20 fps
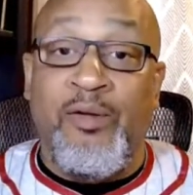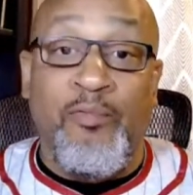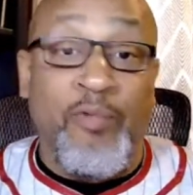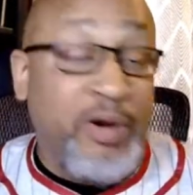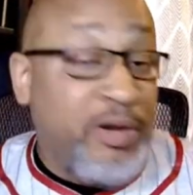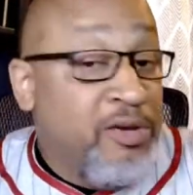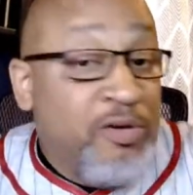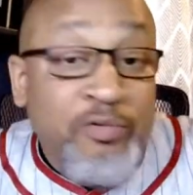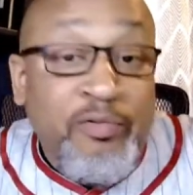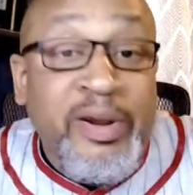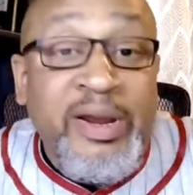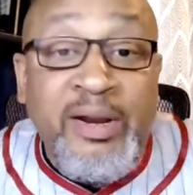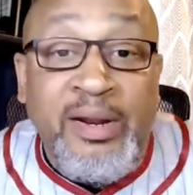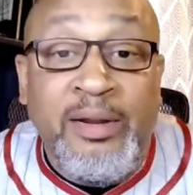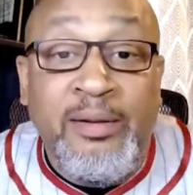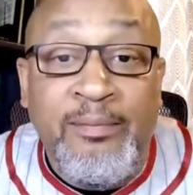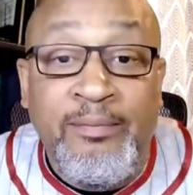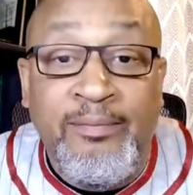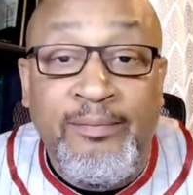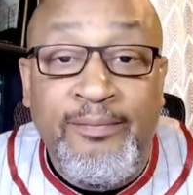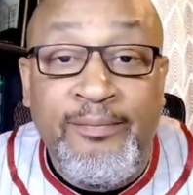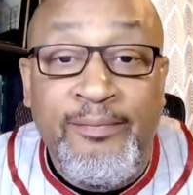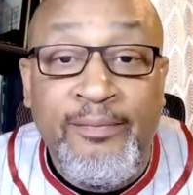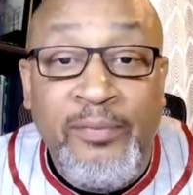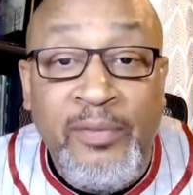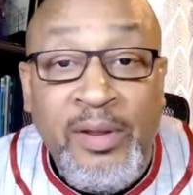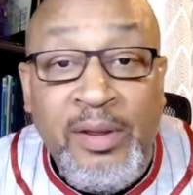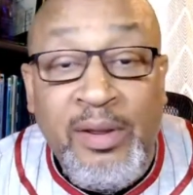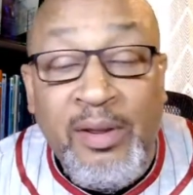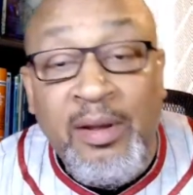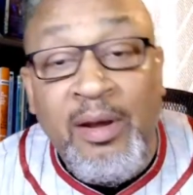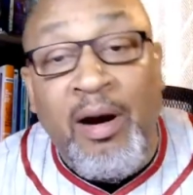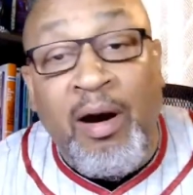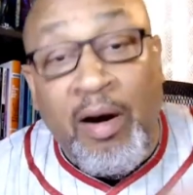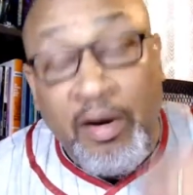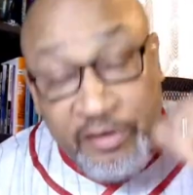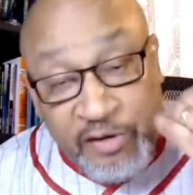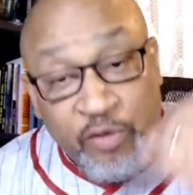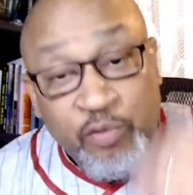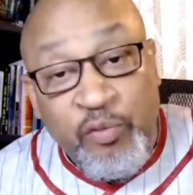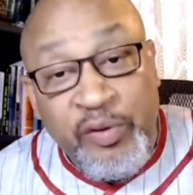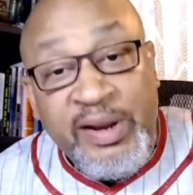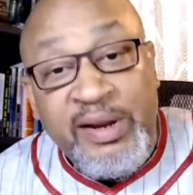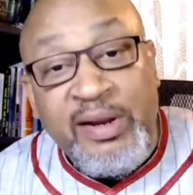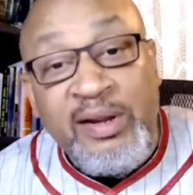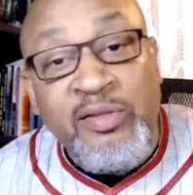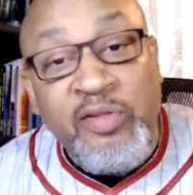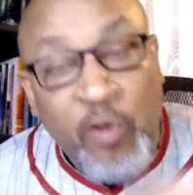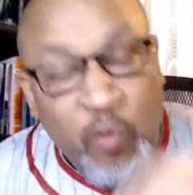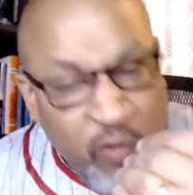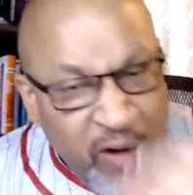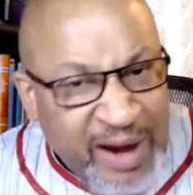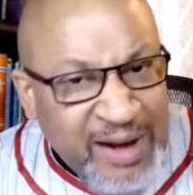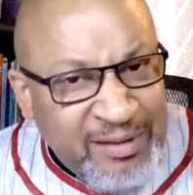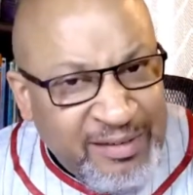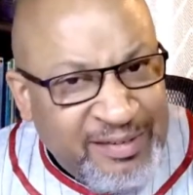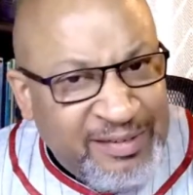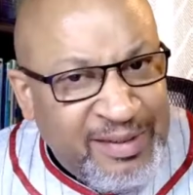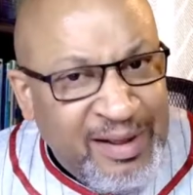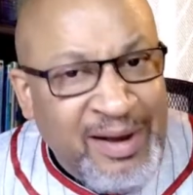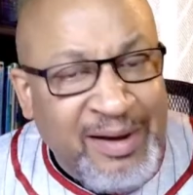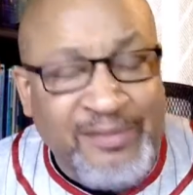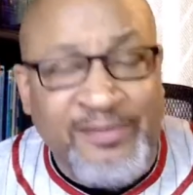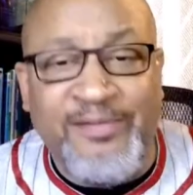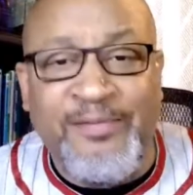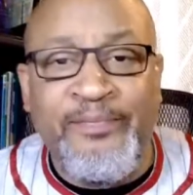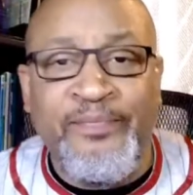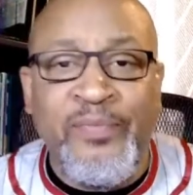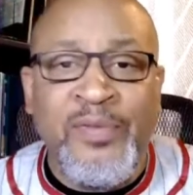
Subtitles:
What are you reading? Are you reading the right stuff?